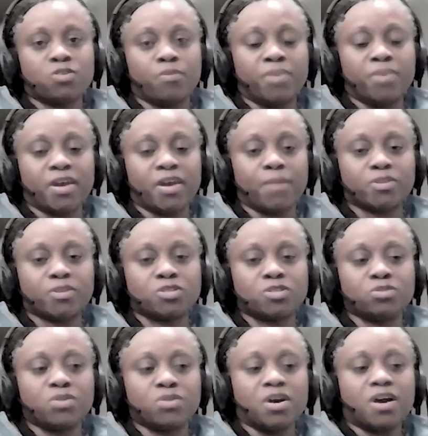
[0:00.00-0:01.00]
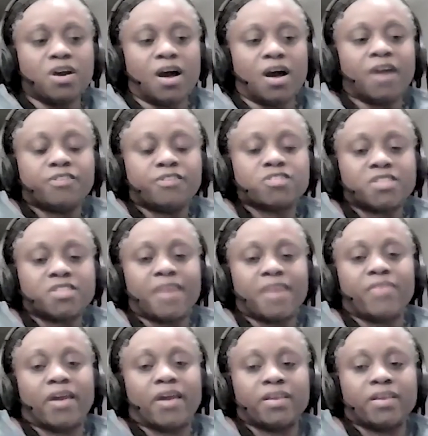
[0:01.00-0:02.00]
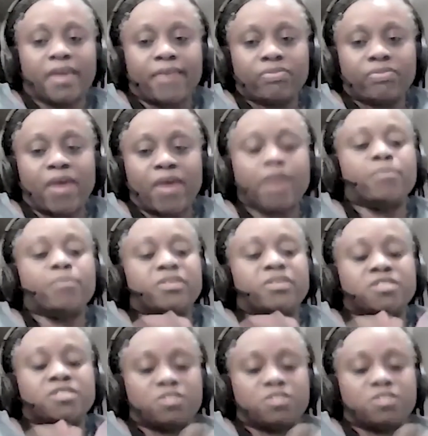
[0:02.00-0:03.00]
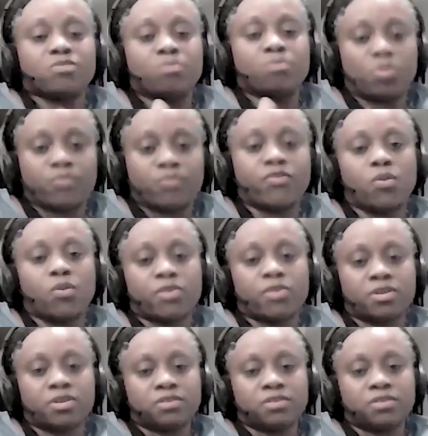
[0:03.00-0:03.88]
being able to understand that and get that, but still move forward,